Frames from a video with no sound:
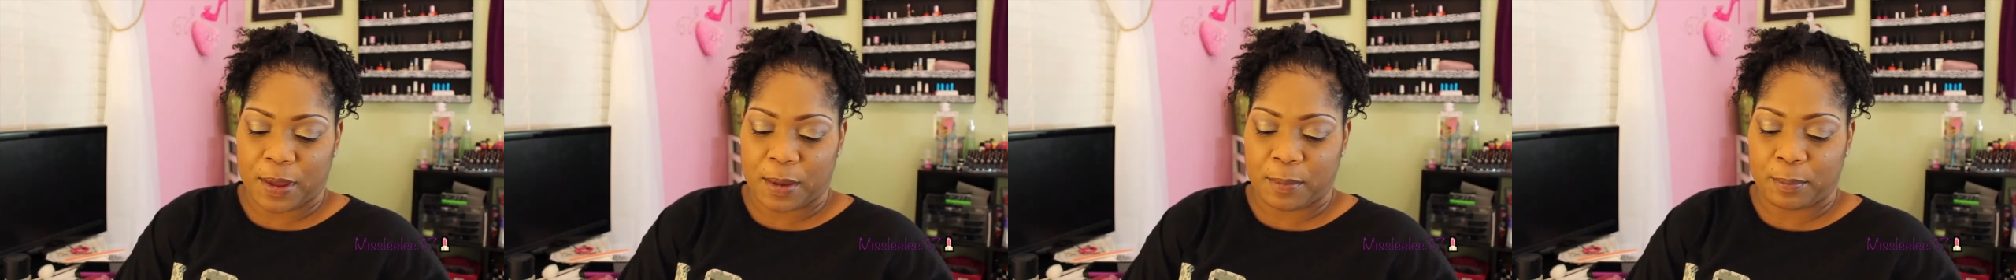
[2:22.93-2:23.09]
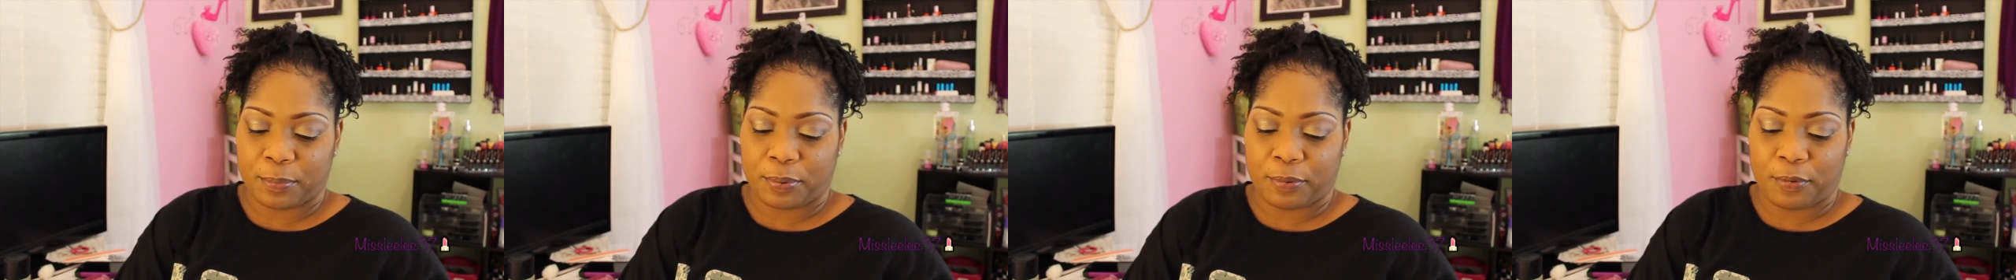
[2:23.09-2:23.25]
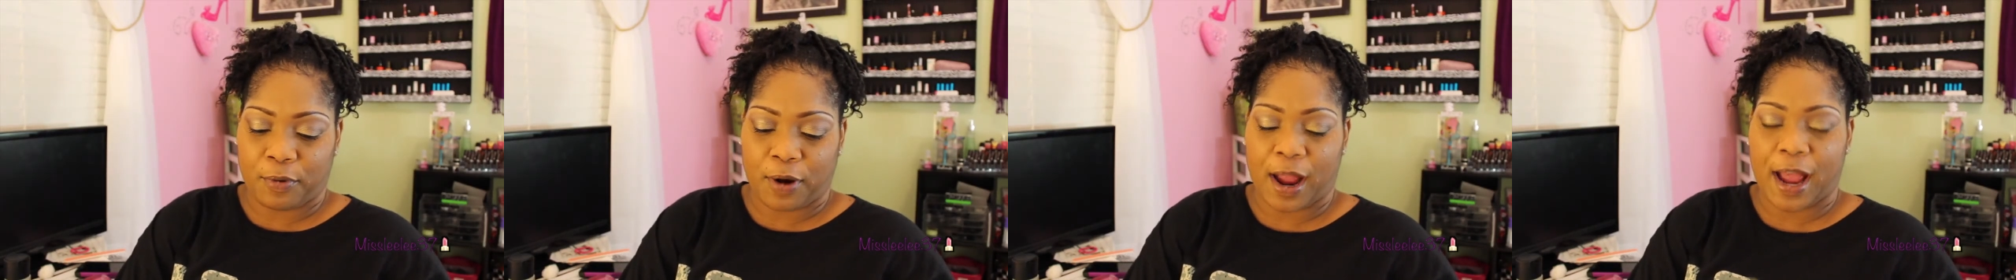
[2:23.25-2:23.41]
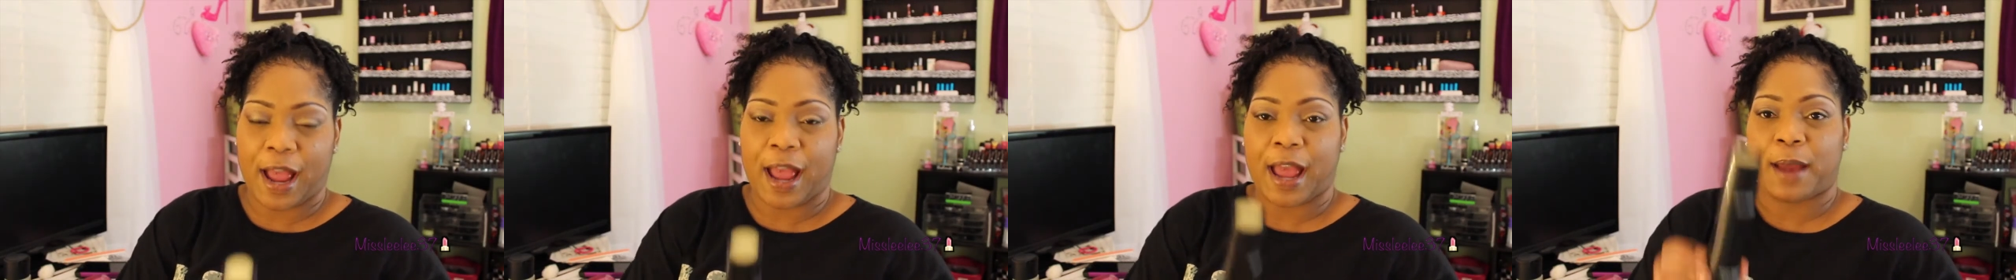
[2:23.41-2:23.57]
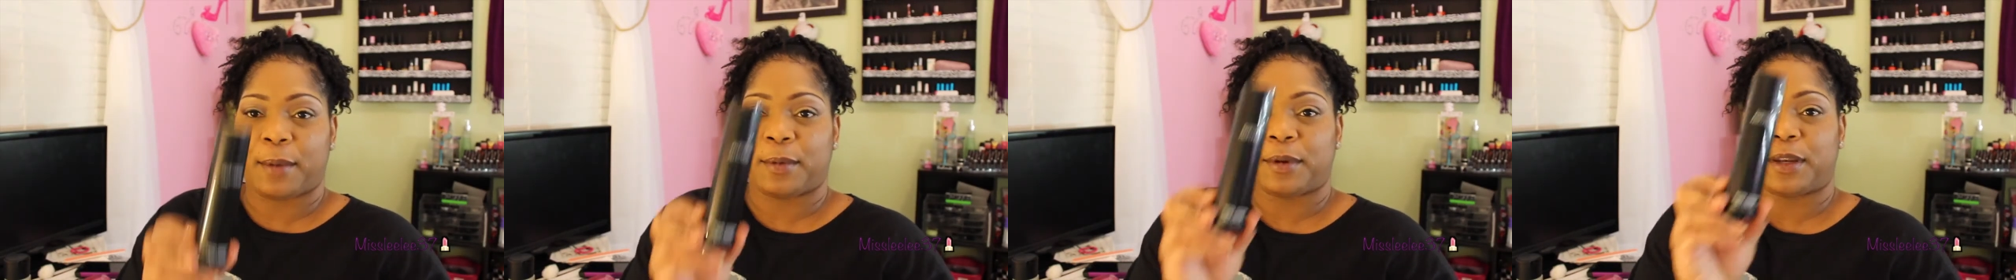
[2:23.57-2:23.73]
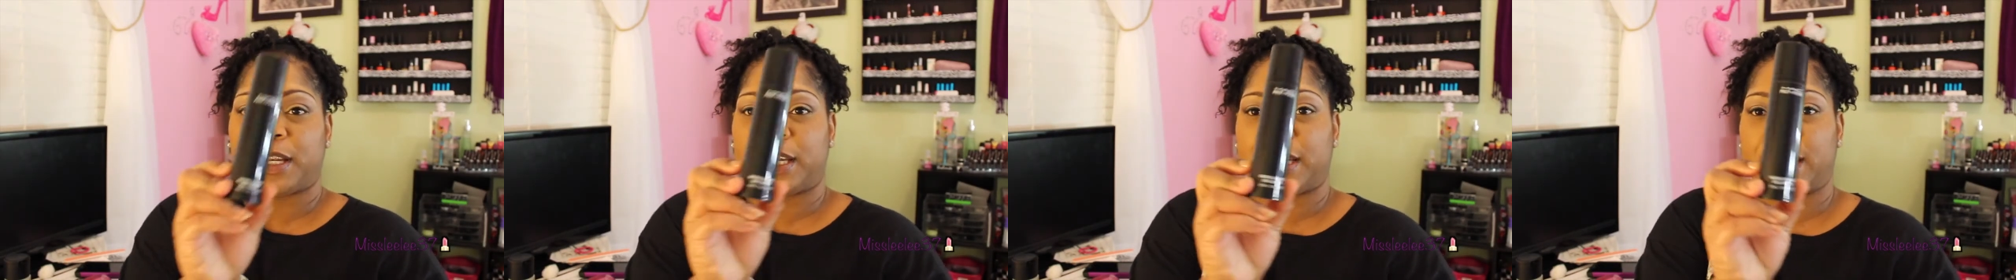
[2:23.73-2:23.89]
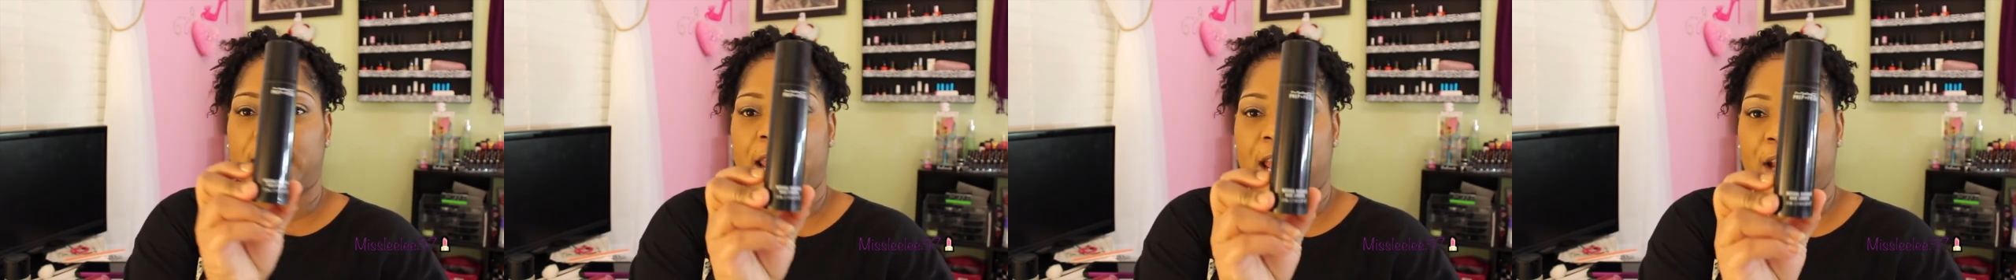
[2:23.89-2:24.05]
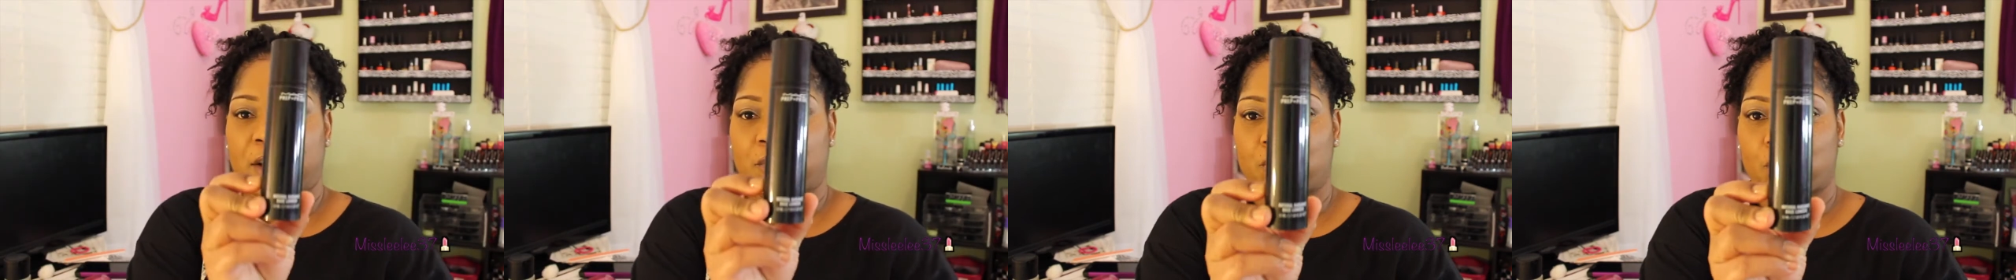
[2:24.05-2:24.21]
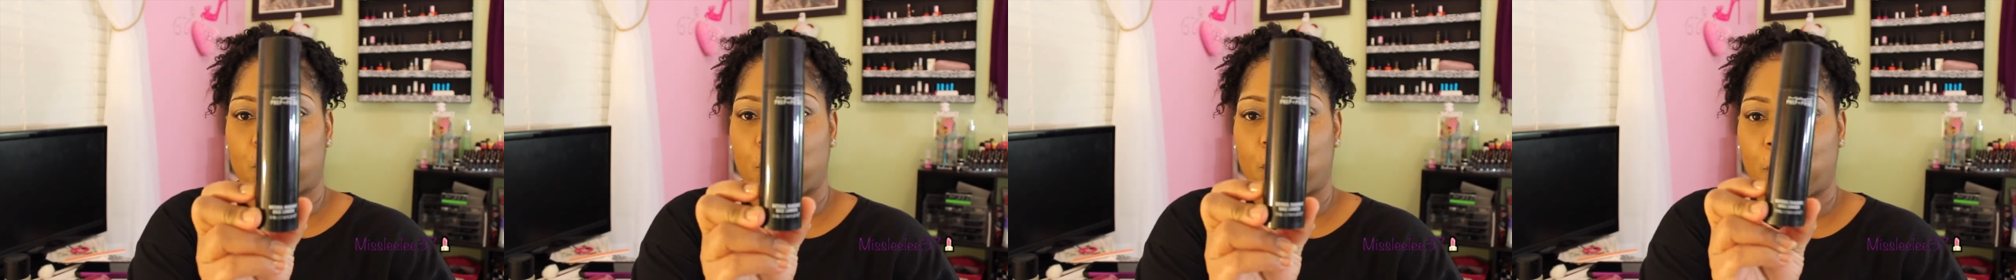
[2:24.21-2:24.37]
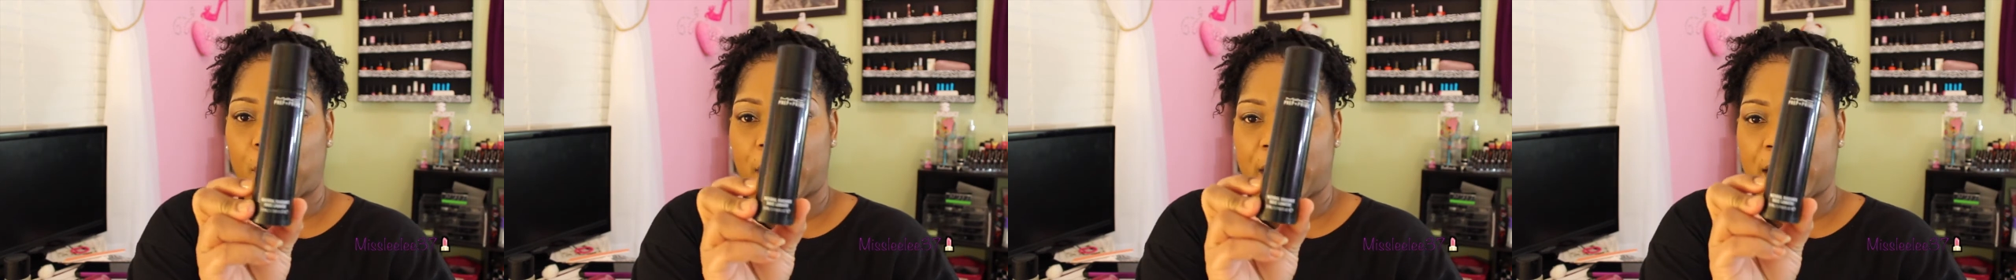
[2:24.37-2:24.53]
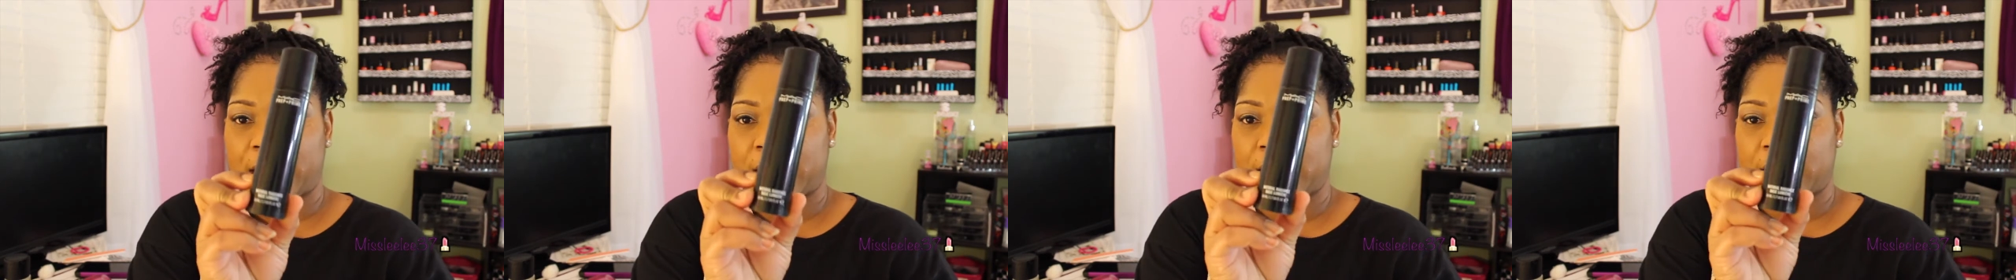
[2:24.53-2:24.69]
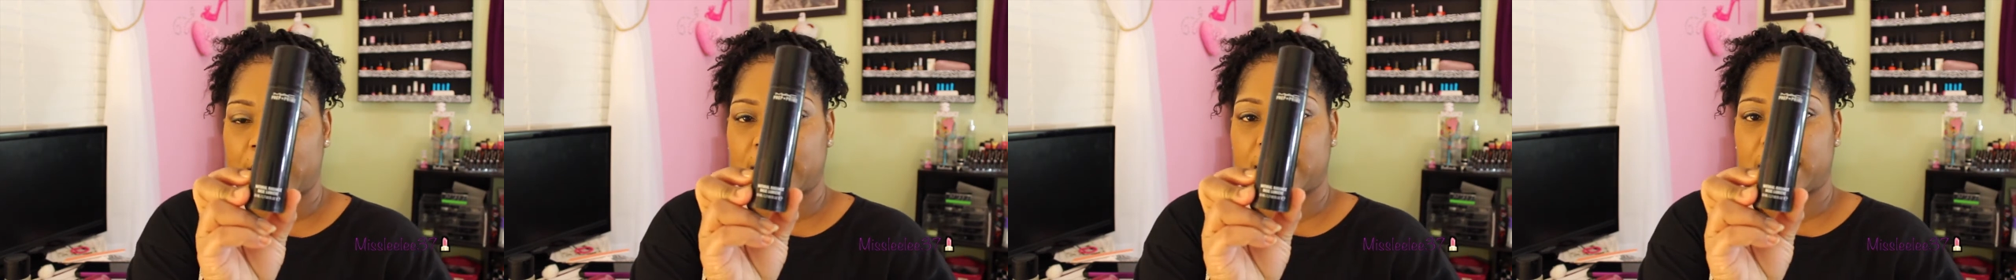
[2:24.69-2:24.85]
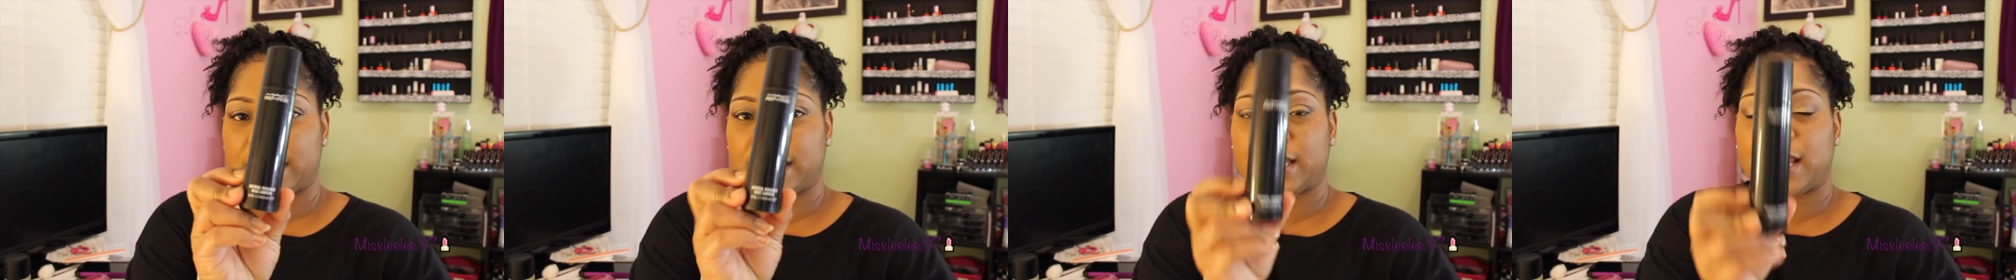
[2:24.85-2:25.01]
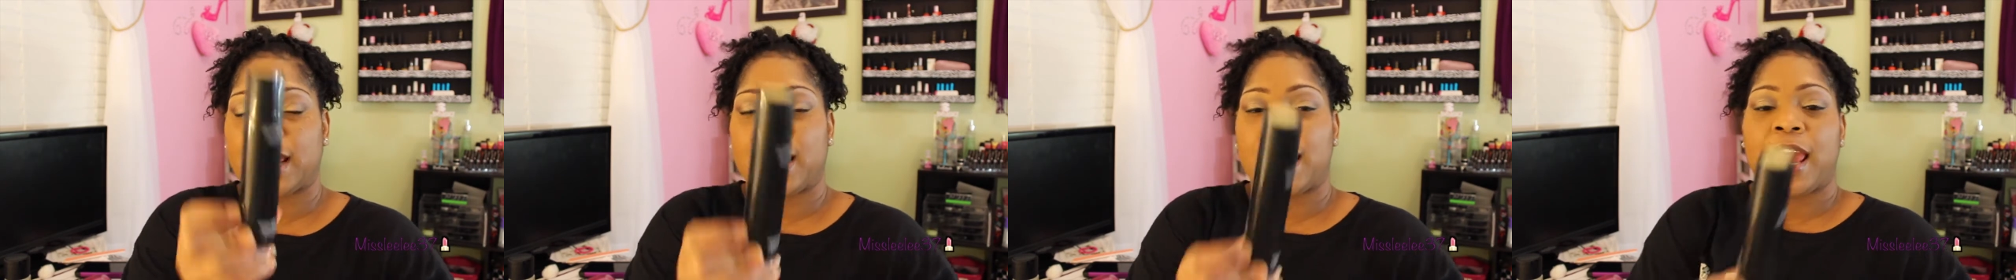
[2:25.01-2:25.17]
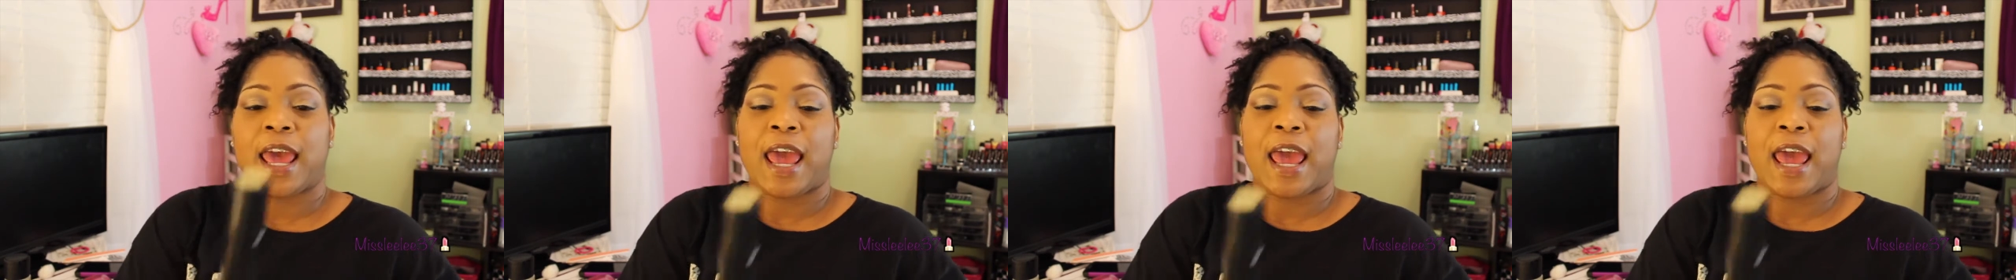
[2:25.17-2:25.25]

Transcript: and Prime Natural Radiance,